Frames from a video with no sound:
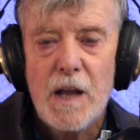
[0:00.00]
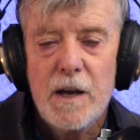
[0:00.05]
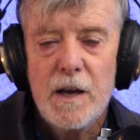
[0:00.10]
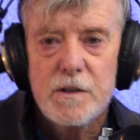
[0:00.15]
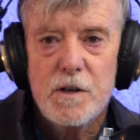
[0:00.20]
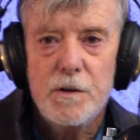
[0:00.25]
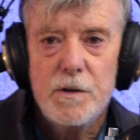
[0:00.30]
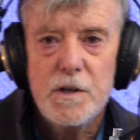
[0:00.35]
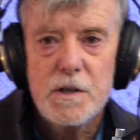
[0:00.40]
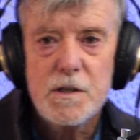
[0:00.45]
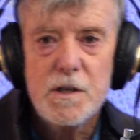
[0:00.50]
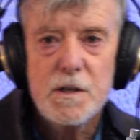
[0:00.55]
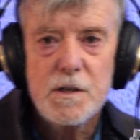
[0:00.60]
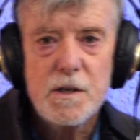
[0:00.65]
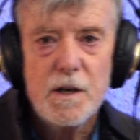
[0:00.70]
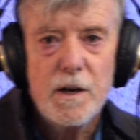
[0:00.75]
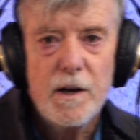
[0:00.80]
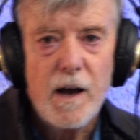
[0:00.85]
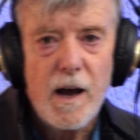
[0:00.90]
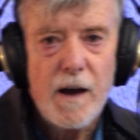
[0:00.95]
so this
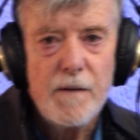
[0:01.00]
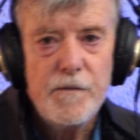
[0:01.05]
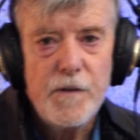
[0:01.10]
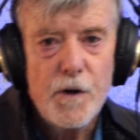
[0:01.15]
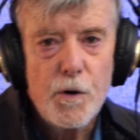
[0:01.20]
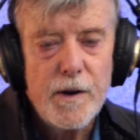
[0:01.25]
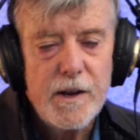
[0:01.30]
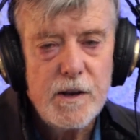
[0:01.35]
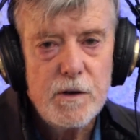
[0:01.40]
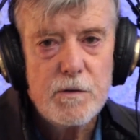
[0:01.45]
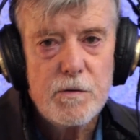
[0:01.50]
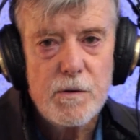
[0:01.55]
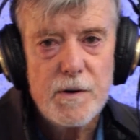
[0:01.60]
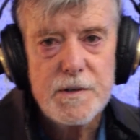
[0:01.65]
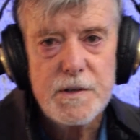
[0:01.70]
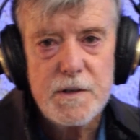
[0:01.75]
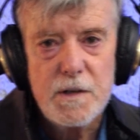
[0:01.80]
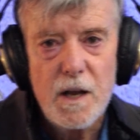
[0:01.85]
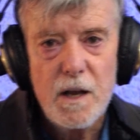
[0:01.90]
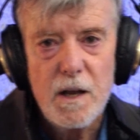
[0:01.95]
is a very
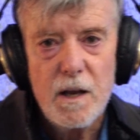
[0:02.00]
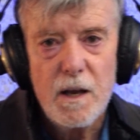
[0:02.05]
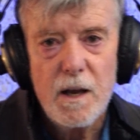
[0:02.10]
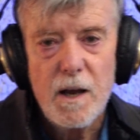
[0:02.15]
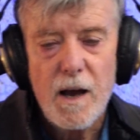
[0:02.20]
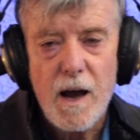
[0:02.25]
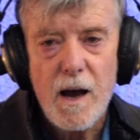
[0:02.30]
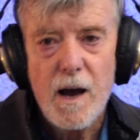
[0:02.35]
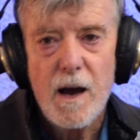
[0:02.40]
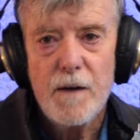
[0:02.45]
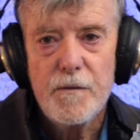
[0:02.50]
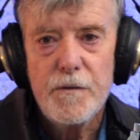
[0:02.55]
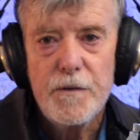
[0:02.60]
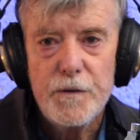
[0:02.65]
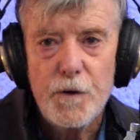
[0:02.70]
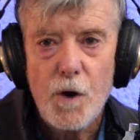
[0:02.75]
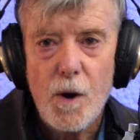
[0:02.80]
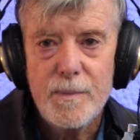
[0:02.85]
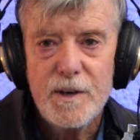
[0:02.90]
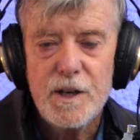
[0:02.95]
interesting
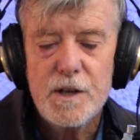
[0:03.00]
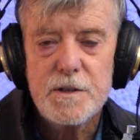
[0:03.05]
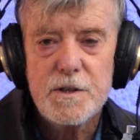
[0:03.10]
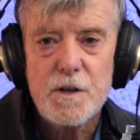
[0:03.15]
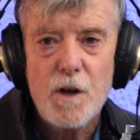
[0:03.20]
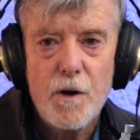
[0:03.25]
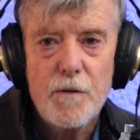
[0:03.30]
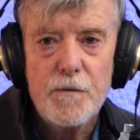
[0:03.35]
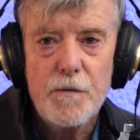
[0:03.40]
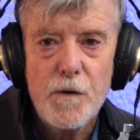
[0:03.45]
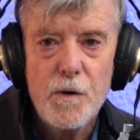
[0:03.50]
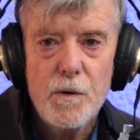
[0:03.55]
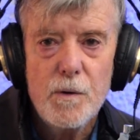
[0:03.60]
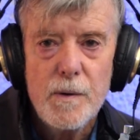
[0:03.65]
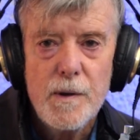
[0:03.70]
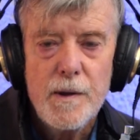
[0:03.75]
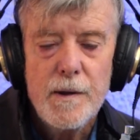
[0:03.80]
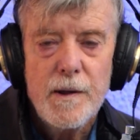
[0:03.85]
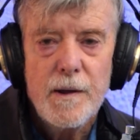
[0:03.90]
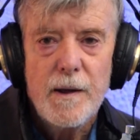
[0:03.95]
phenomenon. So if
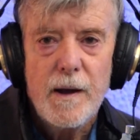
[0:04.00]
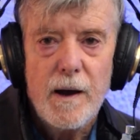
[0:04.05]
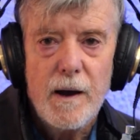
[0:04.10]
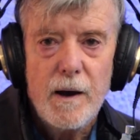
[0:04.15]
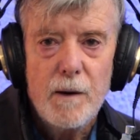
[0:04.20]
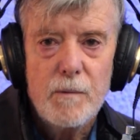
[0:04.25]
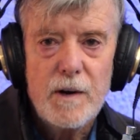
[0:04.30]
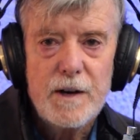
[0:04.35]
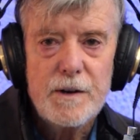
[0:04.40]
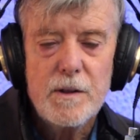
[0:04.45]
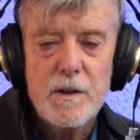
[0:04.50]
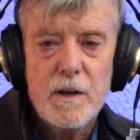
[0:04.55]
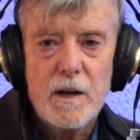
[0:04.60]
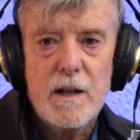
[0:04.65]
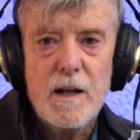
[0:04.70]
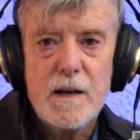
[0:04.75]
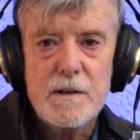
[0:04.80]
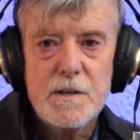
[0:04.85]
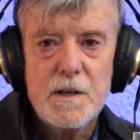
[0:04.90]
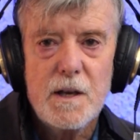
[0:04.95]
you, one of the
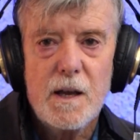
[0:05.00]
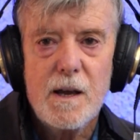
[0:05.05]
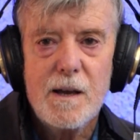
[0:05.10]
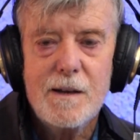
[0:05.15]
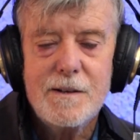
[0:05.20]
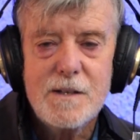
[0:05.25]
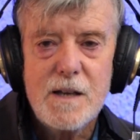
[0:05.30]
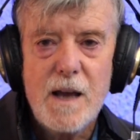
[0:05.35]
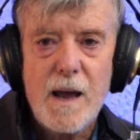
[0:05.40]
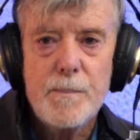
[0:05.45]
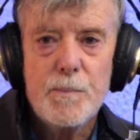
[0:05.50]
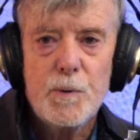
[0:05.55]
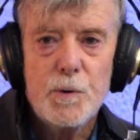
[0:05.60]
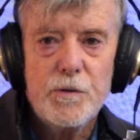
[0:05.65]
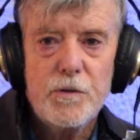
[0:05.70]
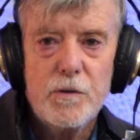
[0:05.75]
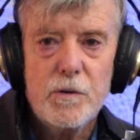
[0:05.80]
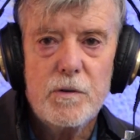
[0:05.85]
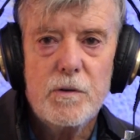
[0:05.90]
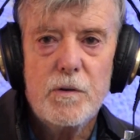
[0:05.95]
classic
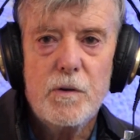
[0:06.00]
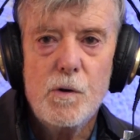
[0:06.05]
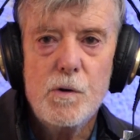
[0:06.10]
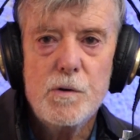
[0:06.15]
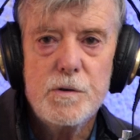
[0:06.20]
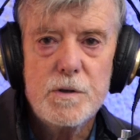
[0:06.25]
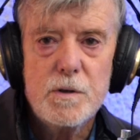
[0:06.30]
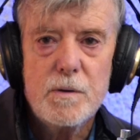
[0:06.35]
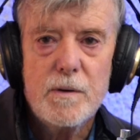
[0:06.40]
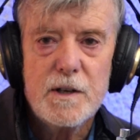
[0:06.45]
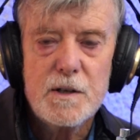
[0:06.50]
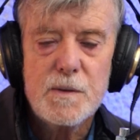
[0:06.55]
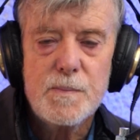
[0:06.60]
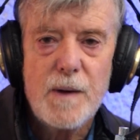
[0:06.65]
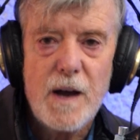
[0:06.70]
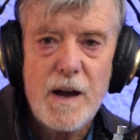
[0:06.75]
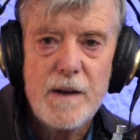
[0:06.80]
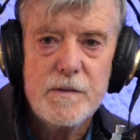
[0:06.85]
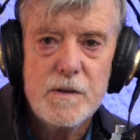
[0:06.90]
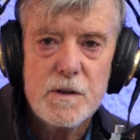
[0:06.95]
examples that's used to
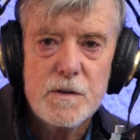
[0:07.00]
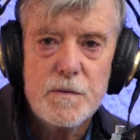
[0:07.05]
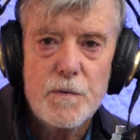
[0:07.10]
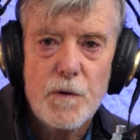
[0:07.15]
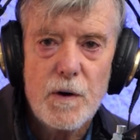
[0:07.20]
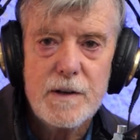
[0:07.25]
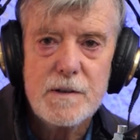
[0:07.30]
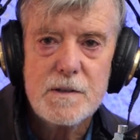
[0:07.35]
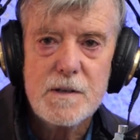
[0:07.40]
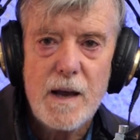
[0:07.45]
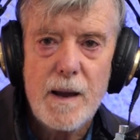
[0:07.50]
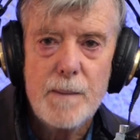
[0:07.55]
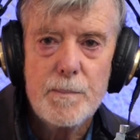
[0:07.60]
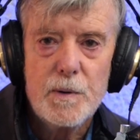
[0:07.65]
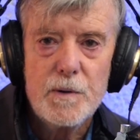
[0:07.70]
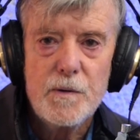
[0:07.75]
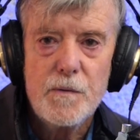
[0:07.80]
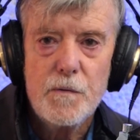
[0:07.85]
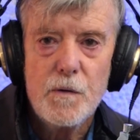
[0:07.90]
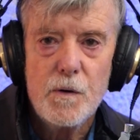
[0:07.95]
explain this, for
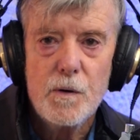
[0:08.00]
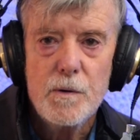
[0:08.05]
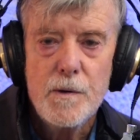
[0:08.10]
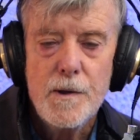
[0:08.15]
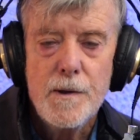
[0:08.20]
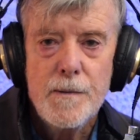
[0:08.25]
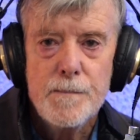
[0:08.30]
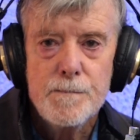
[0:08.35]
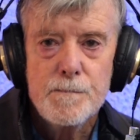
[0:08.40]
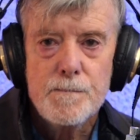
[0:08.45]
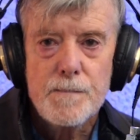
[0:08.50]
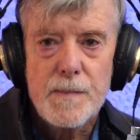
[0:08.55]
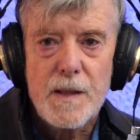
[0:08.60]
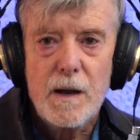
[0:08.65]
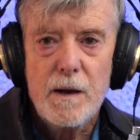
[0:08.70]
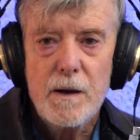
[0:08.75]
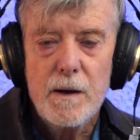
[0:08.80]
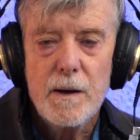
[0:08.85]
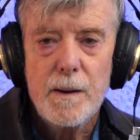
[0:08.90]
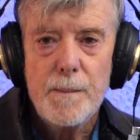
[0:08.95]
example, if you
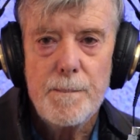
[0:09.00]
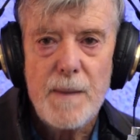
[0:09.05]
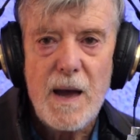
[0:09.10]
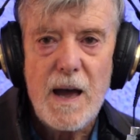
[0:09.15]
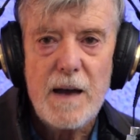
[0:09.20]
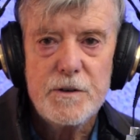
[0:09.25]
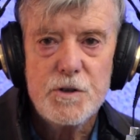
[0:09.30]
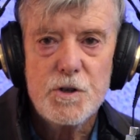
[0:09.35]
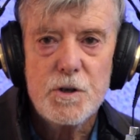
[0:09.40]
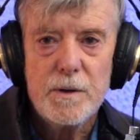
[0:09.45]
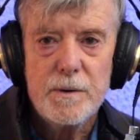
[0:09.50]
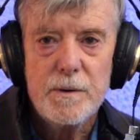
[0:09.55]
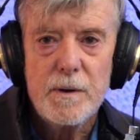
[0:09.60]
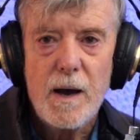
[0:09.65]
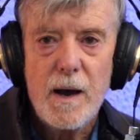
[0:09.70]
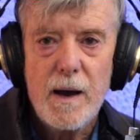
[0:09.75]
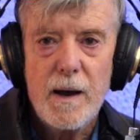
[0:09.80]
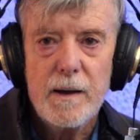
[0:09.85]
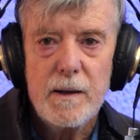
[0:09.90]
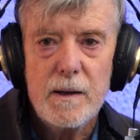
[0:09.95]
can imagine
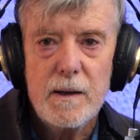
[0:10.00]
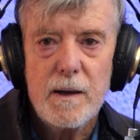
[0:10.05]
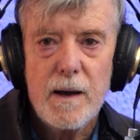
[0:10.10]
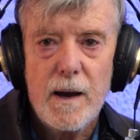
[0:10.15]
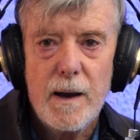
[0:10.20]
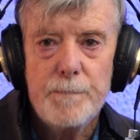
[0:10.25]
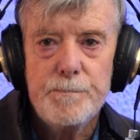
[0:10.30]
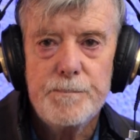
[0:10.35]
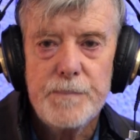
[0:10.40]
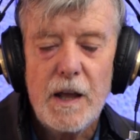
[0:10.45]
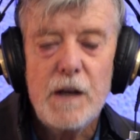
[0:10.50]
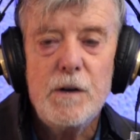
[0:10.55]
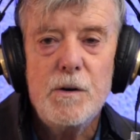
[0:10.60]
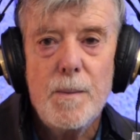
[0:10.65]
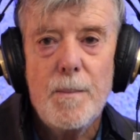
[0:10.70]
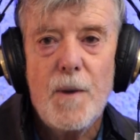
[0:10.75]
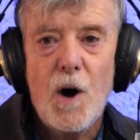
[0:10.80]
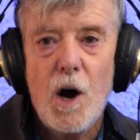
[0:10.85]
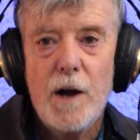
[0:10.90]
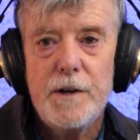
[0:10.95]
in
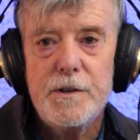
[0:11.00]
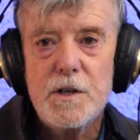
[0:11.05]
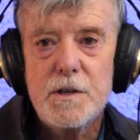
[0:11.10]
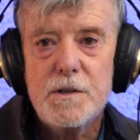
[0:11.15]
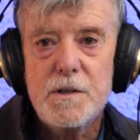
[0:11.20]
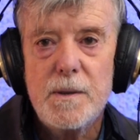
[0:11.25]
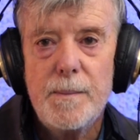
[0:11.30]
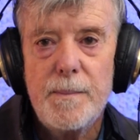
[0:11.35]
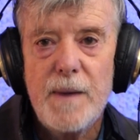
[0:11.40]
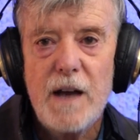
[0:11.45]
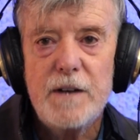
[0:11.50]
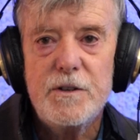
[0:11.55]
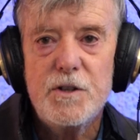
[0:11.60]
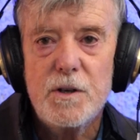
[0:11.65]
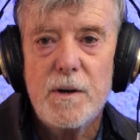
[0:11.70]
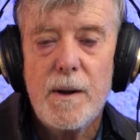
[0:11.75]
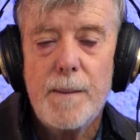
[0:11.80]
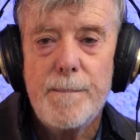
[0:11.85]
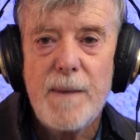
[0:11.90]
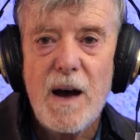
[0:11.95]
your mind, just
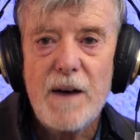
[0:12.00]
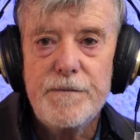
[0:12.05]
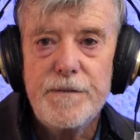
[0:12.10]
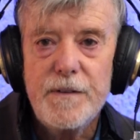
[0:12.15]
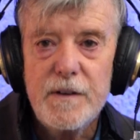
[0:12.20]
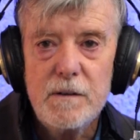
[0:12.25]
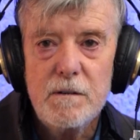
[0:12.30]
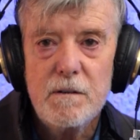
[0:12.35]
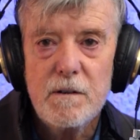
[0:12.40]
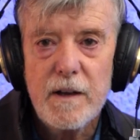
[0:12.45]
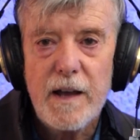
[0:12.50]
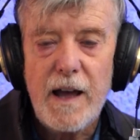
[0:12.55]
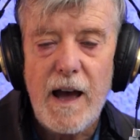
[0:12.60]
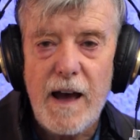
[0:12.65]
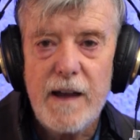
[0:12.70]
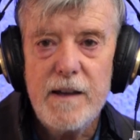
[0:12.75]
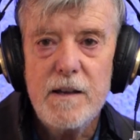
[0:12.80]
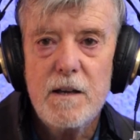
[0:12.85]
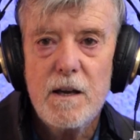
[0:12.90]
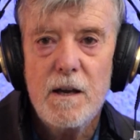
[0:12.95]
imagine a muffin
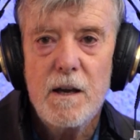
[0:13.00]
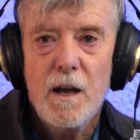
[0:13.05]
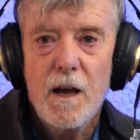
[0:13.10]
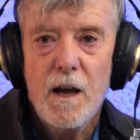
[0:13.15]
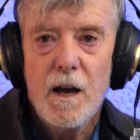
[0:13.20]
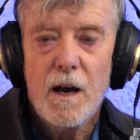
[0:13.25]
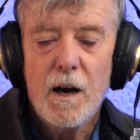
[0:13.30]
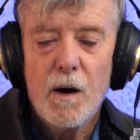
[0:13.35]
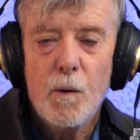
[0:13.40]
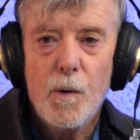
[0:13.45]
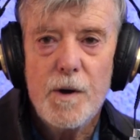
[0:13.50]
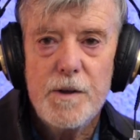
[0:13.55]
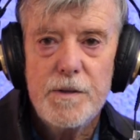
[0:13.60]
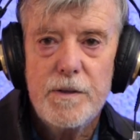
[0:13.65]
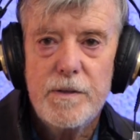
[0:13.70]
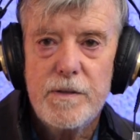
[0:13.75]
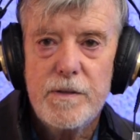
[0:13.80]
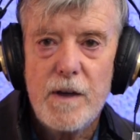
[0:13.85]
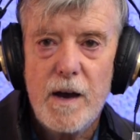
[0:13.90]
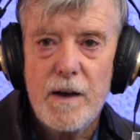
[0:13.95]
cake
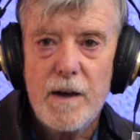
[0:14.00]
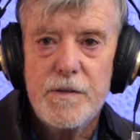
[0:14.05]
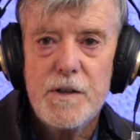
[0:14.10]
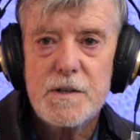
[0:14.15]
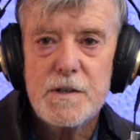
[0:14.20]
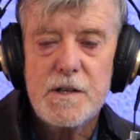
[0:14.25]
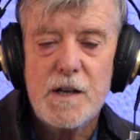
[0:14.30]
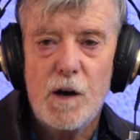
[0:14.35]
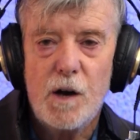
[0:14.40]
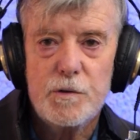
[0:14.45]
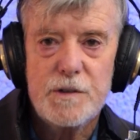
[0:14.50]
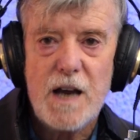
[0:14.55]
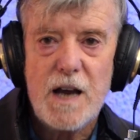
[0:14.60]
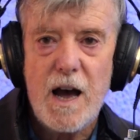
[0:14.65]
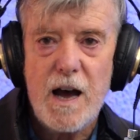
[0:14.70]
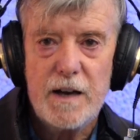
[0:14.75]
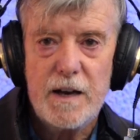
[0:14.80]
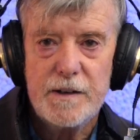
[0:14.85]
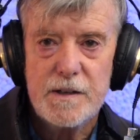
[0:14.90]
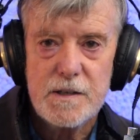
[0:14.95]
with the
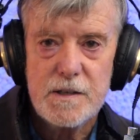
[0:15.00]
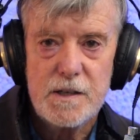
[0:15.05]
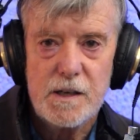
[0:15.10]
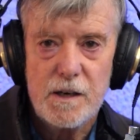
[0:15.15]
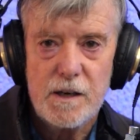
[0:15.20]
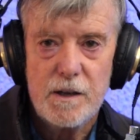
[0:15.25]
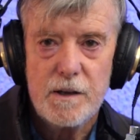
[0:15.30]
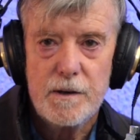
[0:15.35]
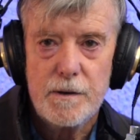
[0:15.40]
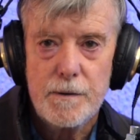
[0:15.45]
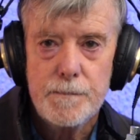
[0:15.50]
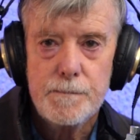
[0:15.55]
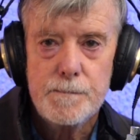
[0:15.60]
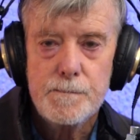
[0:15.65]
sultanas in it.